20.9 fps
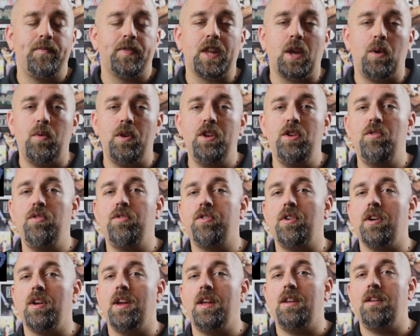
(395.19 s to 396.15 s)
and when you
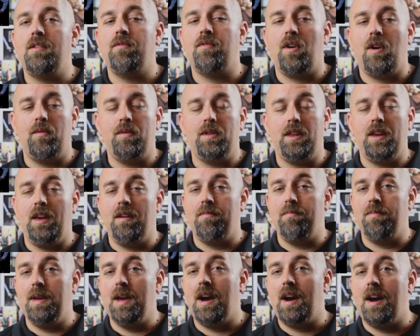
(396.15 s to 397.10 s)
start getting involved with the
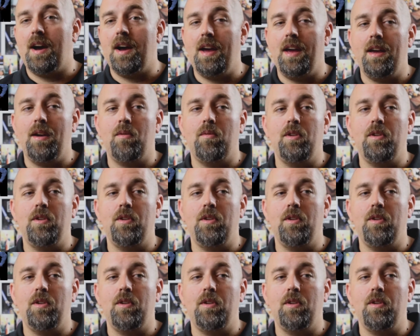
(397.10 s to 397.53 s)
FBI,